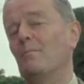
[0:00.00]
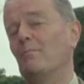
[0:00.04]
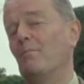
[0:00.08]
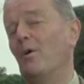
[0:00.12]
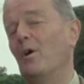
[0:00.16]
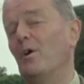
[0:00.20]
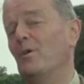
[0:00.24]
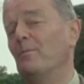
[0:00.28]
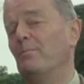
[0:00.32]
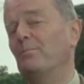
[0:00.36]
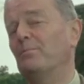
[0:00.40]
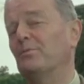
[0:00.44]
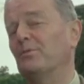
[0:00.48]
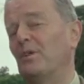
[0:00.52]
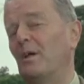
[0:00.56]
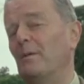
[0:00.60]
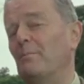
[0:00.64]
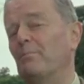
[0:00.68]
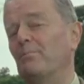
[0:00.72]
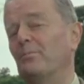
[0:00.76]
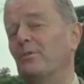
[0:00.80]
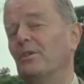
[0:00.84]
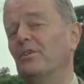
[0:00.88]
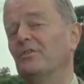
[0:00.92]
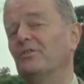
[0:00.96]
Popes,
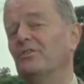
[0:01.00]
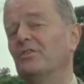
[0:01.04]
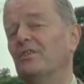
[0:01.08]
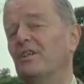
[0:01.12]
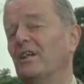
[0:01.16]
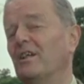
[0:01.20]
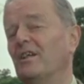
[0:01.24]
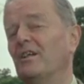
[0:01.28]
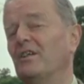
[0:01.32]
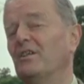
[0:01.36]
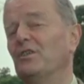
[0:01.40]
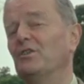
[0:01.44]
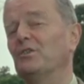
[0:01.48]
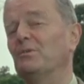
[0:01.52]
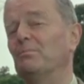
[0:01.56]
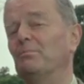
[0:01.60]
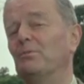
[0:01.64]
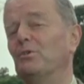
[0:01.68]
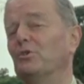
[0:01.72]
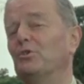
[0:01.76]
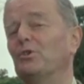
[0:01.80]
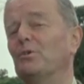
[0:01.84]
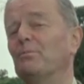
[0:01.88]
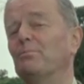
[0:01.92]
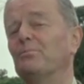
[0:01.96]
emperors, kings,
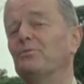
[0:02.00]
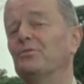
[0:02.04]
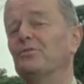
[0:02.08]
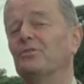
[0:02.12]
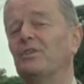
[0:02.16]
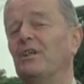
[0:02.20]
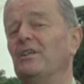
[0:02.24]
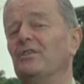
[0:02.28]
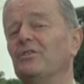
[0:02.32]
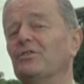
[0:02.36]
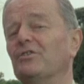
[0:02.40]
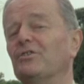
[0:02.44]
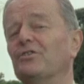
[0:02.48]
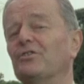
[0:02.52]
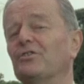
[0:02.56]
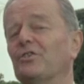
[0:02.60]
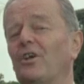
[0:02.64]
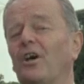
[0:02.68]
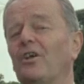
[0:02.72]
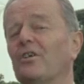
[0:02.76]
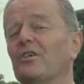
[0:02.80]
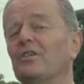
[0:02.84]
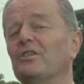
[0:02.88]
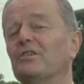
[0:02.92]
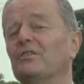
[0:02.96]
bishops, saints,
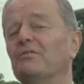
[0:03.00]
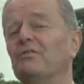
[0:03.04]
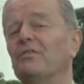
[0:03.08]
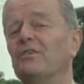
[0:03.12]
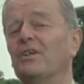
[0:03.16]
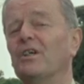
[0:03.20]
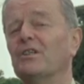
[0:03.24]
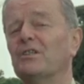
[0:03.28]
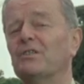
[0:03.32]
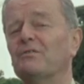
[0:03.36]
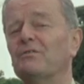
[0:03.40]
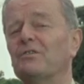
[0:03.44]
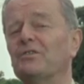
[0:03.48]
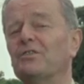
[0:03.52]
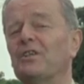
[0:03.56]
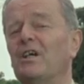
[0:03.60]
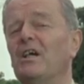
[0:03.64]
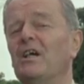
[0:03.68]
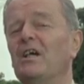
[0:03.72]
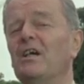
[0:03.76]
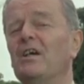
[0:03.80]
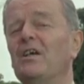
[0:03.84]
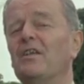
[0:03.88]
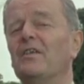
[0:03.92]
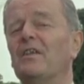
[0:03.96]
scholars, philosophers,
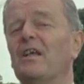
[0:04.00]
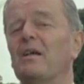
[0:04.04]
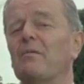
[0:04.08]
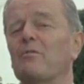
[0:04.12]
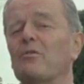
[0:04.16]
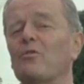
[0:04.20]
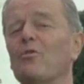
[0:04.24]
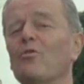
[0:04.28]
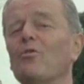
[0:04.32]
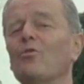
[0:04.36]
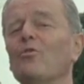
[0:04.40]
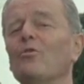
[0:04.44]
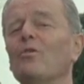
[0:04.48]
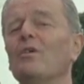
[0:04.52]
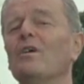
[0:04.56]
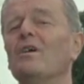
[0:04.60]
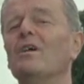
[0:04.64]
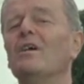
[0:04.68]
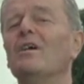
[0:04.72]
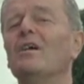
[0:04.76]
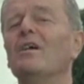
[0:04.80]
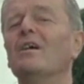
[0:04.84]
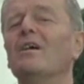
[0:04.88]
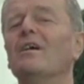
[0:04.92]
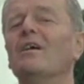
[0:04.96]
they were all
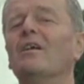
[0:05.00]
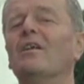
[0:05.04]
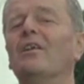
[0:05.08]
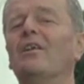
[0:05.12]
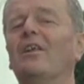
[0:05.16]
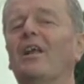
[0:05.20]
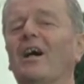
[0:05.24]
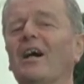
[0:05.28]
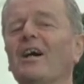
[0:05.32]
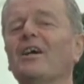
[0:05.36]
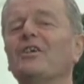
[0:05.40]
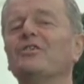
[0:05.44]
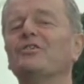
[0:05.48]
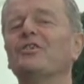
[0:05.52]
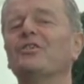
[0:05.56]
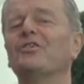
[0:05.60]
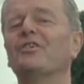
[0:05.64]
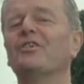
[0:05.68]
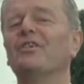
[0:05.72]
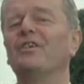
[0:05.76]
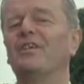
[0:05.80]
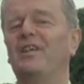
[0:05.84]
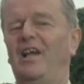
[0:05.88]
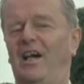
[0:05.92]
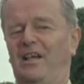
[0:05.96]
larger
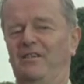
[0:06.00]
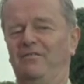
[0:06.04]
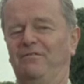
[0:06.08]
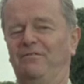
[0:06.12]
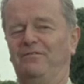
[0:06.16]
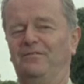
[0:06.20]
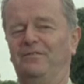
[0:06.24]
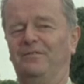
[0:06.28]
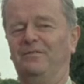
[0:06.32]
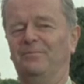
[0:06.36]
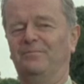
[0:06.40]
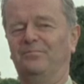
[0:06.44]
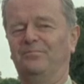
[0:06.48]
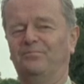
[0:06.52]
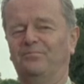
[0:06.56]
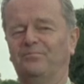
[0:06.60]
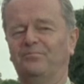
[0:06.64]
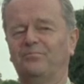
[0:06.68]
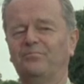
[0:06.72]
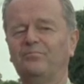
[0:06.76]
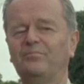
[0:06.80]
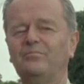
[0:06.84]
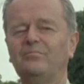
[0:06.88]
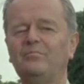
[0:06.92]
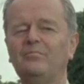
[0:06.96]
than life.
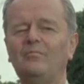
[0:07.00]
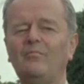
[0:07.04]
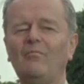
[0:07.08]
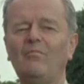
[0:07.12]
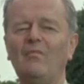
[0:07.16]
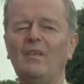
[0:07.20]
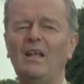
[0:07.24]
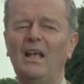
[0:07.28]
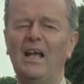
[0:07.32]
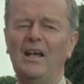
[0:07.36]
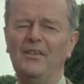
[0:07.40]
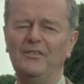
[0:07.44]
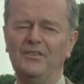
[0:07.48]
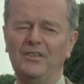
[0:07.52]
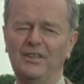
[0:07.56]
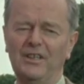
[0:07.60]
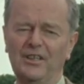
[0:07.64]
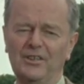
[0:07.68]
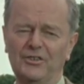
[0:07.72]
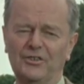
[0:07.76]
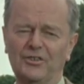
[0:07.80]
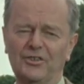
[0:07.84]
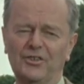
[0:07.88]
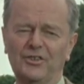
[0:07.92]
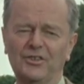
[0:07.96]
And the
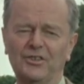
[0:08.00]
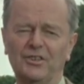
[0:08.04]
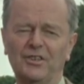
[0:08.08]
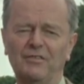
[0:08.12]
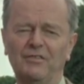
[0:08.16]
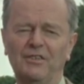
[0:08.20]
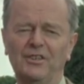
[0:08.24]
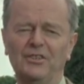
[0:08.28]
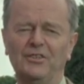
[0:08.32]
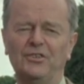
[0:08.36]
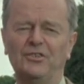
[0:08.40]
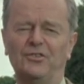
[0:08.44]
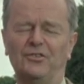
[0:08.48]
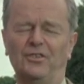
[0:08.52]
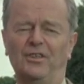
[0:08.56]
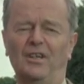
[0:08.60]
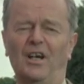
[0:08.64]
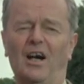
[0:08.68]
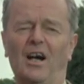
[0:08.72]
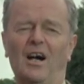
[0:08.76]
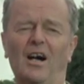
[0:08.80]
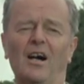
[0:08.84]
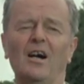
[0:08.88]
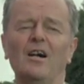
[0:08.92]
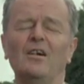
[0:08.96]
incidents of history
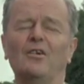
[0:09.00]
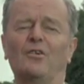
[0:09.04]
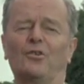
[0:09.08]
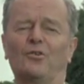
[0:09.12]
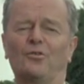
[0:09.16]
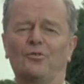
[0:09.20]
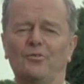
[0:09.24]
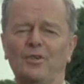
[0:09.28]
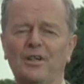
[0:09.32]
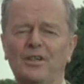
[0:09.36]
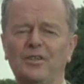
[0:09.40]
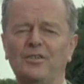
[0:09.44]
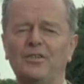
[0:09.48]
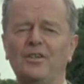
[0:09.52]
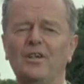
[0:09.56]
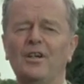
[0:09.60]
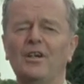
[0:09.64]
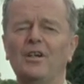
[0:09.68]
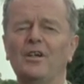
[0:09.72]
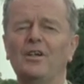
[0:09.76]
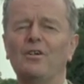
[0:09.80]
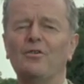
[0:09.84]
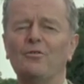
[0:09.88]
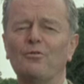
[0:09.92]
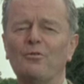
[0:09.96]
are great
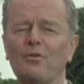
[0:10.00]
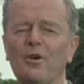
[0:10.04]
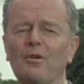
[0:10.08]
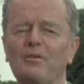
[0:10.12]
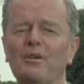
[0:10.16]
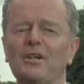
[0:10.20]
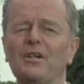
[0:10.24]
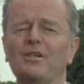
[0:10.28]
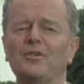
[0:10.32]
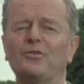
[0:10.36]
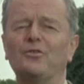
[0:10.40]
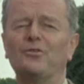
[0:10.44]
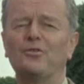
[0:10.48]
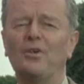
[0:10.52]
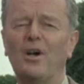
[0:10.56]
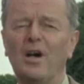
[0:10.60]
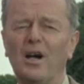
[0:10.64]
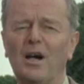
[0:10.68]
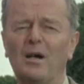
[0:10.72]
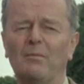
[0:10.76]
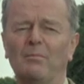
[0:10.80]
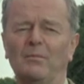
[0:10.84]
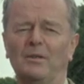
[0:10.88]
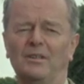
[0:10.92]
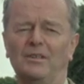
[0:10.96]
heroic
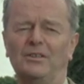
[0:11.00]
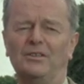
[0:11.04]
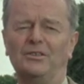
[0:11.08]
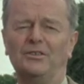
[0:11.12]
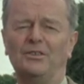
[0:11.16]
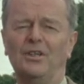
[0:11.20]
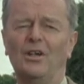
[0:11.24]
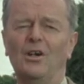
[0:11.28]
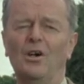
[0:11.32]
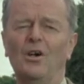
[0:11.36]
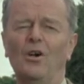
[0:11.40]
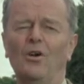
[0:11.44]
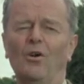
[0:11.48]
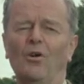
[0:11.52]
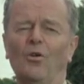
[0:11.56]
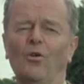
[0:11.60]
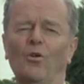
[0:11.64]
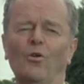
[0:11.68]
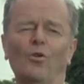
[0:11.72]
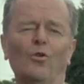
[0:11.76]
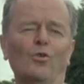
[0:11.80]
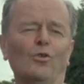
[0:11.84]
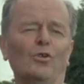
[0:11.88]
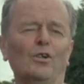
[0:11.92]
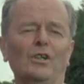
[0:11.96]
dramas
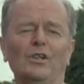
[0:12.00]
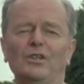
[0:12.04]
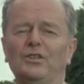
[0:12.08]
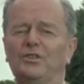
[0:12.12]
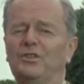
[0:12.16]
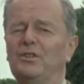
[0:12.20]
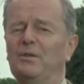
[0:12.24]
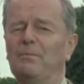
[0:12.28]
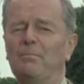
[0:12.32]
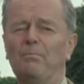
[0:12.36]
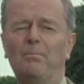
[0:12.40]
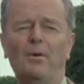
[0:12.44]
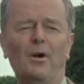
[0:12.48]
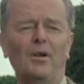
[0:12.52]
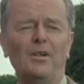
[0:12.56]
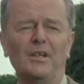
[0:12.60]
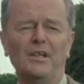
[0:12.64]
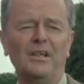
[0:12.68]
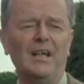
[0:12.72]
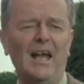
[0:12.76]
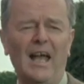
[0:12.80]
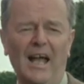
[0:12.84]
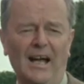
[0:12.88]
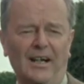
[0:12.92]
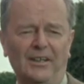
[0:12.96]
or
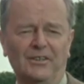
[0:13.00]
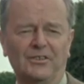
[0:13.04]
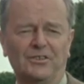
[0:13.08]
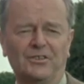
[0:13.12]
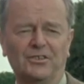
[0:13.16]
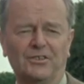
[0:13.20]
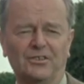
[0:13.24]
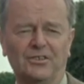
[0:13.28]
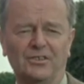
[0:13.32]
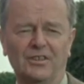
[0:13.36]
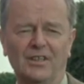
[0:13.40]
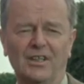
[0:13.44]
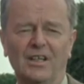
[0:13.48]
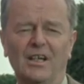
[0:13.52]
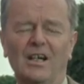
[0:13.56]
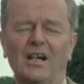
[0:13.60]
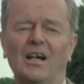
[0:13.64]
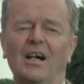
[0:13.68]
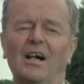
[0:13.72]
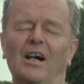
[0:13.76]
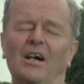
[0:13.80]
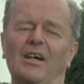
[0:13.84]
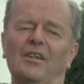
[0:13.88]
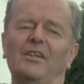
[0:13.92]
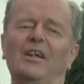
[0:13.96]
symbolic acts
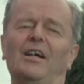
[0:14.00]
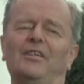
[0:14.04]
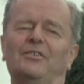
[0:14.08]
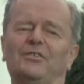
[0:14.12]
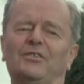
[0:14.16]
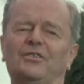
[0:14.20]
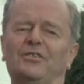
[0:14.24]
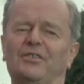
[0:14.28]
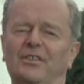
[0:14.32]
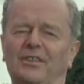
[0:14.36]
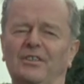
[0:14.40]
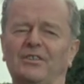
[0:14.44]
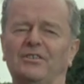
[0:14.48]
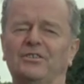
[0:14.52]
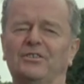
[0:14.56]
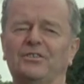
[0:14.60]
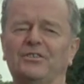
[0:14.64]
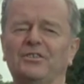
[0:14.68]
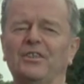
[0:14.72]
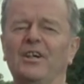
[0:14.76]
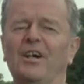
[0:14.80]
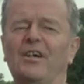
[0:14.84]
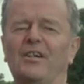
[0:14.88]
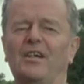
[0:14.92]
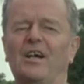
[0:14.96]
that still
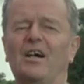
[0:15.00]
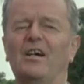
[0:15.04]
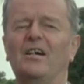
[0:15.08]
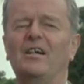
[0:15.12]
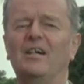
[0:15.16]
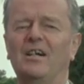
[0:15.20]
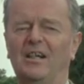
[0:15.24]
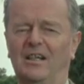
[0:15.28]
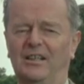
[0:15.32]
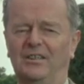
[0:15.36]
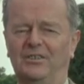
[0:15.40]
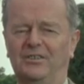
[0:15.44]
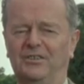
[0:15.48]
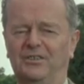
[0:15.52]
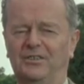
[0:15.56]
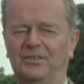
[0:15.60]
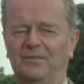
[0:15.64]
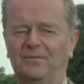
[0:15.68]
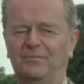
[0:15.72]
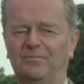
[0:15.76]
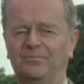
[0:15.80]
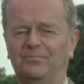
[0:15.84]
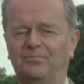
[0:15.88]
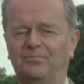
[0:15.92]
stir our hearts.